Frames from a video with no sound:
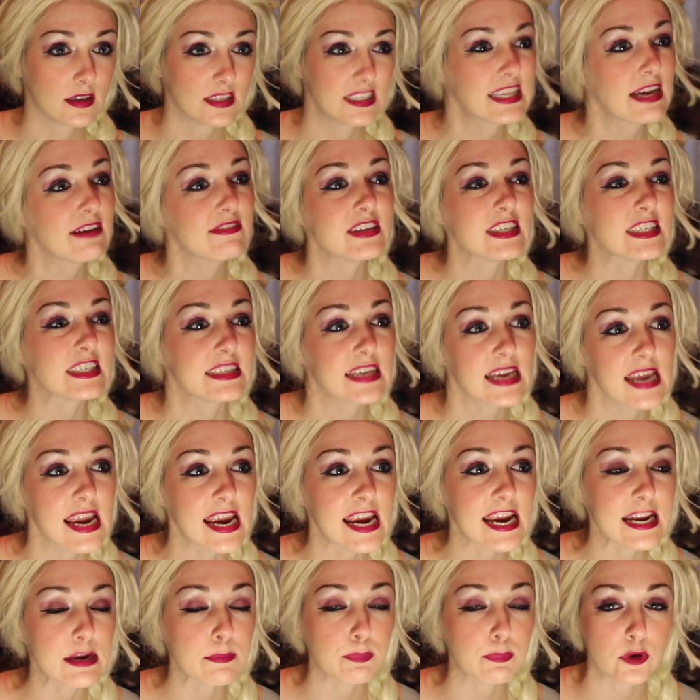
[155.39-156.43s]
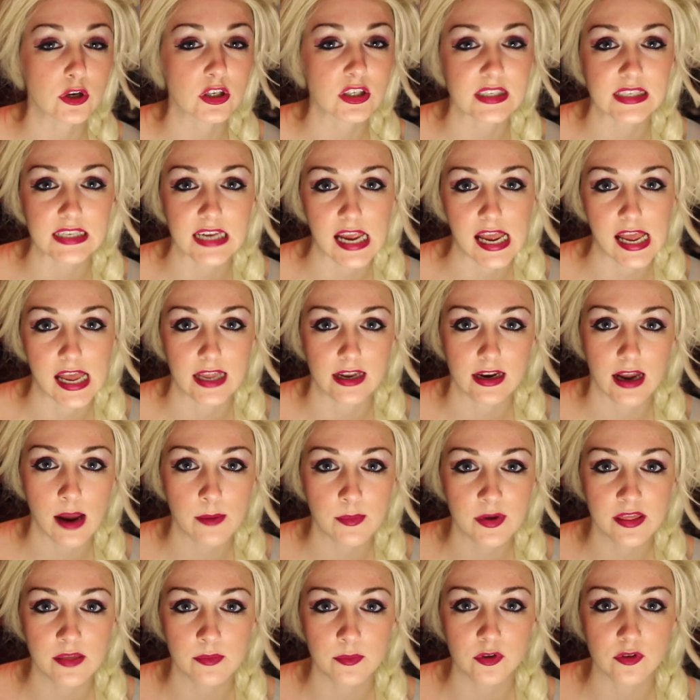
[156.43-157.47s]
17%
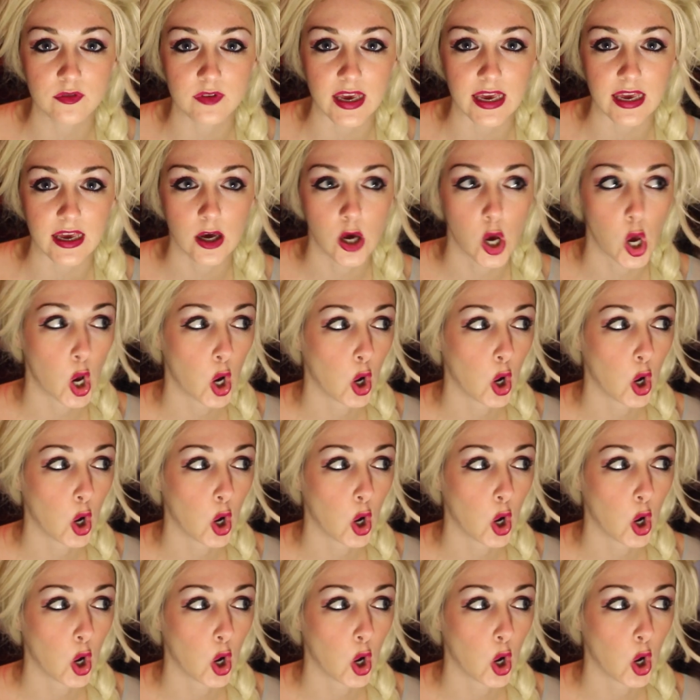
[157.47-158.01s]
I'm in the movie.